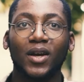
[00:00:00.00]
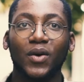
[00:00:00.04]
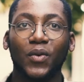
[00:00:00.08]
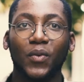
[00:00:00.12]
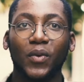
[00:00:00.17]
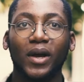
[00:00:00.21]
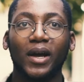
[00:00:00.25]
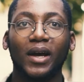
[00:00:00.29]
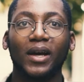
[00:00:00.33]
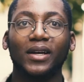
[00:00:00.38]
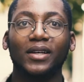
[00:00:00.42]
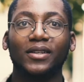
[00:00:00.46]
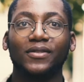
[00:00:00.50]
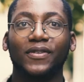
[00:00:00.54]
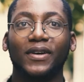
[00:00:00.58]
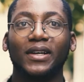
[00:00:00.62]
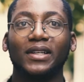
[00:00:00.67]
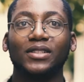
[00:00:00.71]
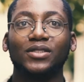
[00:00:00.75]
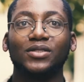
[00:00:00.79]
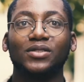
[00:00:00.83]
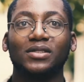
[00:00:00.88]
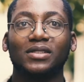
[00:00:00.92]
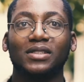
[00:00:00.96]
Where if I
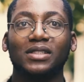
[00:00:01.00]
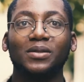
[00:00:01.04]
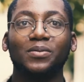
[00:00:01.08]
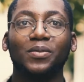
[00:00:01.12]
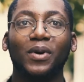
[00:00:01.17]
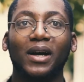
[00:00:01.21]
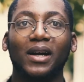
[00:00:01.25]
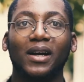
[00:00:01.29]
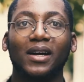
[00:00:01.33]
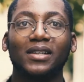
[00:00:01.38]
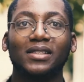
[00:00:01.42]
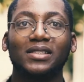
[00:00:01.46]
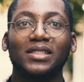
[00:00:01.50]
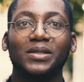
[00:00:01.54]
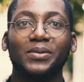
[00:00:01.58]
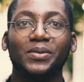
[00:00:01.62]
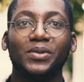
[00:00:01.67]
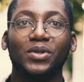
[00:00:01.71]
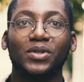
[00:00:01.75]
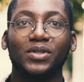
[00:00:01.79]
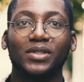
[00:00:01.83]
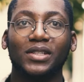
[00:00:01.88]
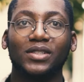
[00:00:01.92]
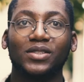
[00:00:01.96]
need to sleep, I can't sleep
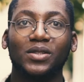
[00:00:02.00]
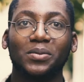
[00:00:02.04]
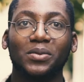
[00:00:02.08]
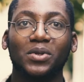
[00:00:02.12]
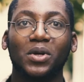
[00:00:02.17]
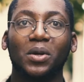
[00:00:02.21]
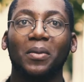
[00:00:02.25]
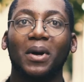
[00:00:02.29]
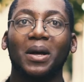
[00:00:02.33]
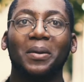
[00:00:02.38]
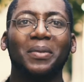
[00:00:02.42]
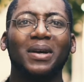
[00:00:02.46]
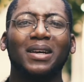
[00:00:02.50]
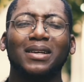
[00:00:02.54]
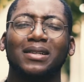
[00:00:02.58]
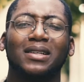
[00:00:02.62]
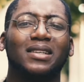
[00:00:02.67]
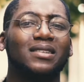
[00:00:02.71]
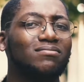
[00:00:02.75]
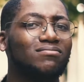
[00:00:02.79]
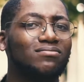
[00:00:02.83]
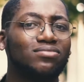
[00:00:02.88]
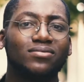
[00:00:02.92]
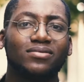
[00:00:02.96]
because there's something in my mind.
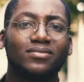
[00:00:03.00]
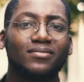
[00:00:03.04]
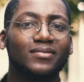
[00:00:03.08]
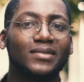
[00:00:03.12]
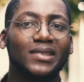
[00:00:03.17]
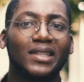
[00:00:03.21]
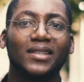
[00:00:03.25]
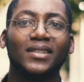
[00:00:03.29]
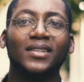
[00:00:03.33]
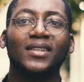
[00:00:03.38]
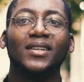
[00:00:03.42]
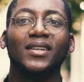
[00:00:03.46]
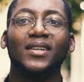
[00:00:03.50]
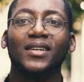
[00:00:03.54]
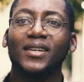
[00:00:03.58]
Like nah.